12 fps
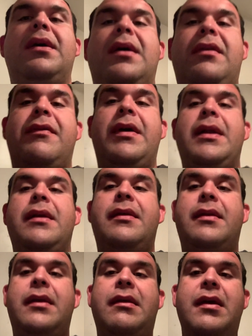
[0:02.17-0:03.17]
That's right, it's
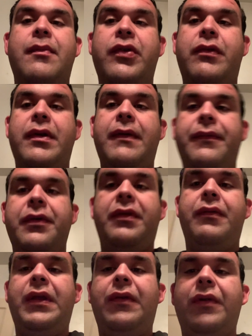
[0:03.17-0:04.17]
December 21st,
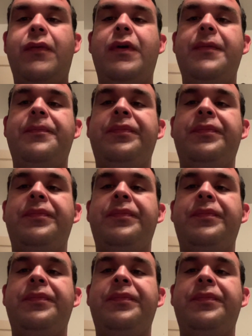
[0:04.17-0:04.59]
2021.